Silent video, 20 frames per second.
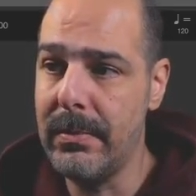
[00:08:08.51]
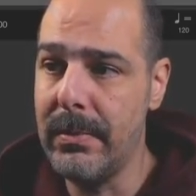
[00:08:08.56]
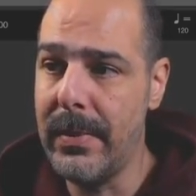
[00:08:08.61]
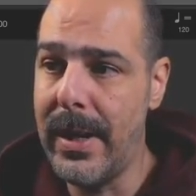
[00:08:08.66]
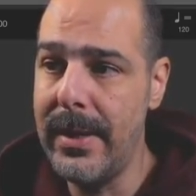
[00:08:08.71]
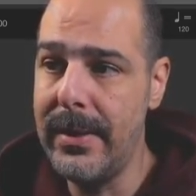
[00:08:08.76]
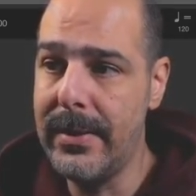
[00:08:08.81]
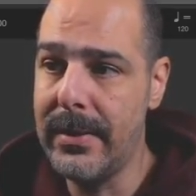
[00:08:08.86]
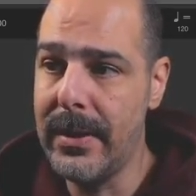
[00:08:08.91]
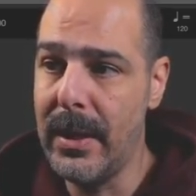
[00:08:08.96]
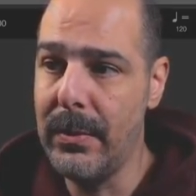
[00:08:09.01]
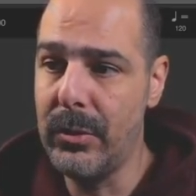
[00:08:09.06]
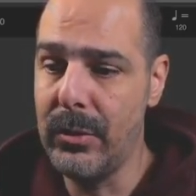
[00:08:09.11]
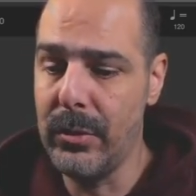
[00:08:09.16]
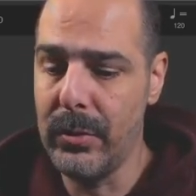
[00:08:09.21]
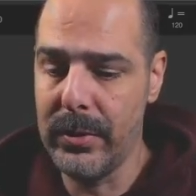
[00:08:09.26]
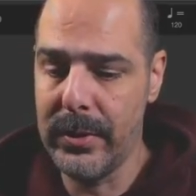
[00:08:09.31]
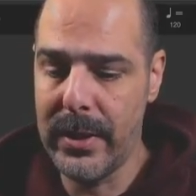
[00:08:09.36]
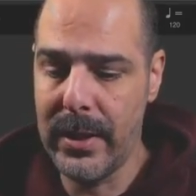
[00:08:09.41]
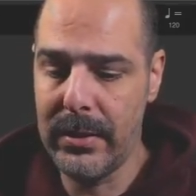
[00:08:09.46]
my
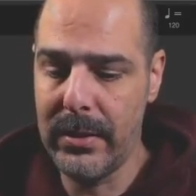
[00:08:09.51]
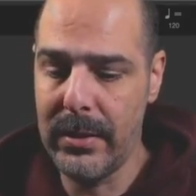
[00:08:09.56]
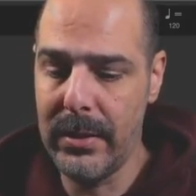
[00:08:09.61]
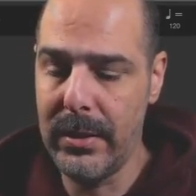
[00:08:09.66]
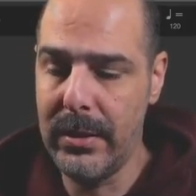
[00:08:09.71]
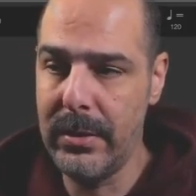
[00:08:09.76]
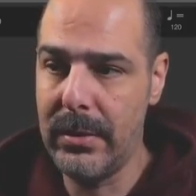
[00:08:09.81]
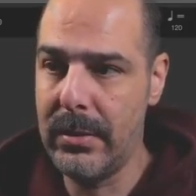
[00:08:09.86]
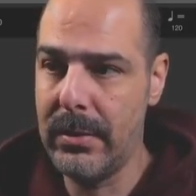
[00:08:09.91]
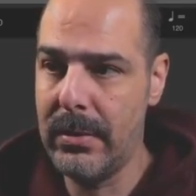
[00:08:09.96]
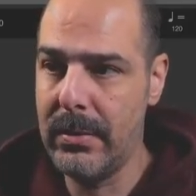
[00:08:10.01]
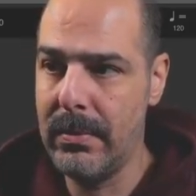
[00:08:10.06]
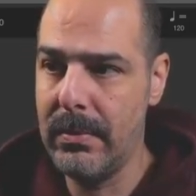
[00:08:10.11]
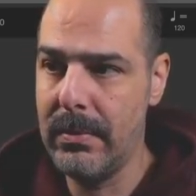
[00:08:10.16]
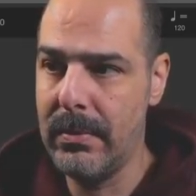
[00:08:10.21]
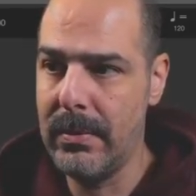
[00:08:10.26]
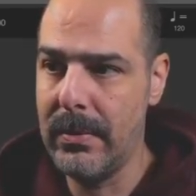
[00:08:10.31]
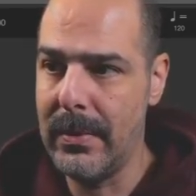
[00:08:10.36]
Samsung that is